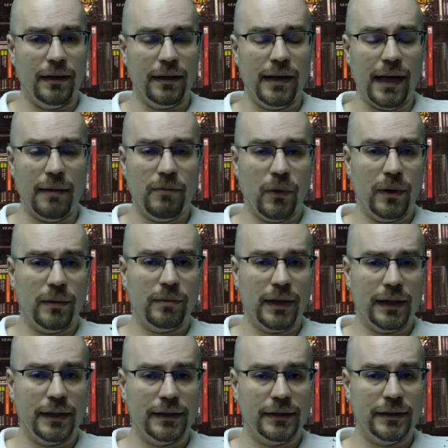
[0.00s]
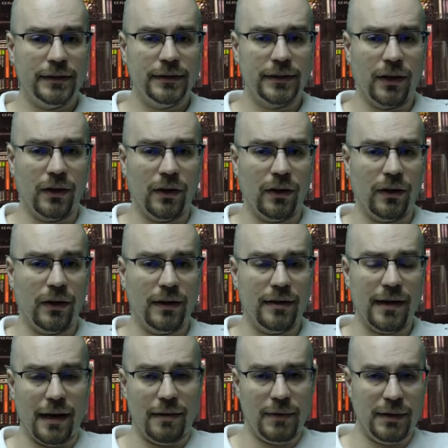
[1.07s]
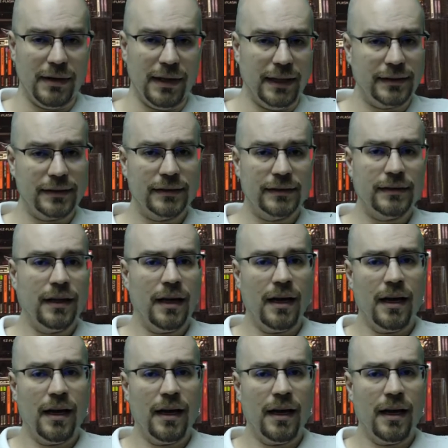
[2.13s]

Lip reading: Game Boy players are a dime a dozen,